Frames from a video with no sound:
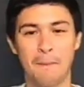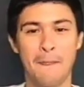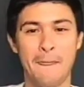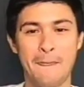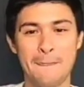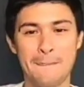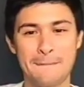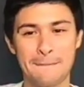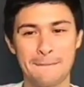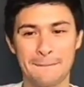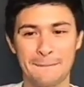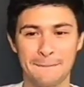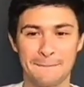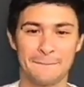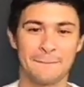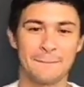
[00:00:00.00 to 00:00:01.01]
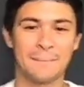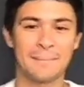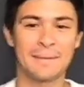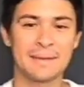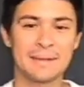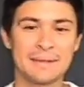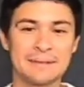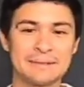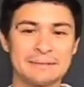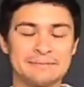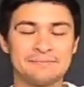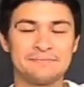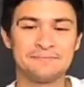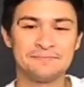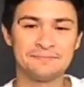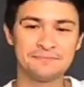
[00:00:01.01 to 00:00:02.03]

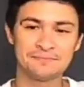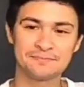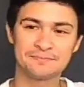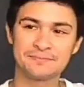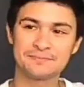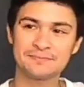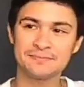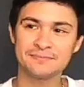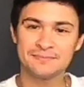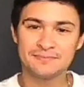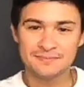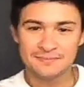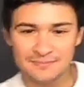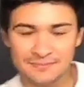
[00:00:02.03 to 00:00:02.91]
[no speech]